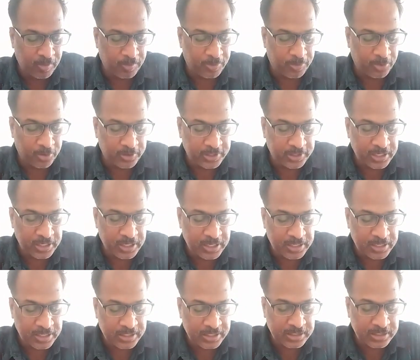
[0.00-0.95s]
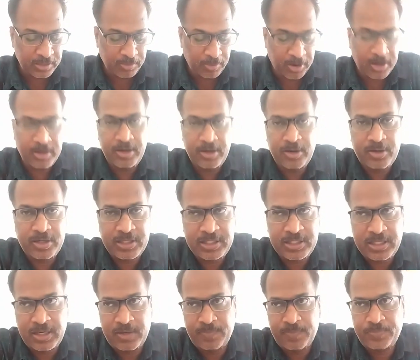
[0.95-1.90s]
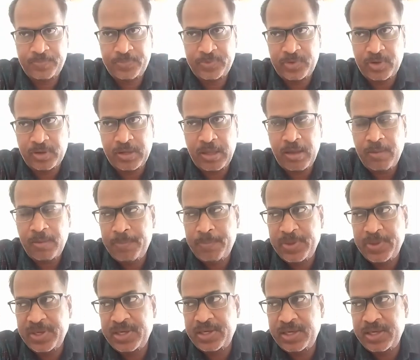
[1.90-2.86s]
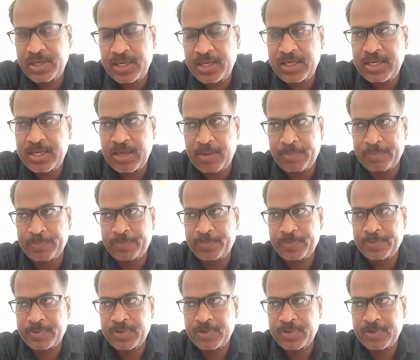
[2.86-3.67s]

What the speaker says: protein energy malnutrition. Okay, PEM.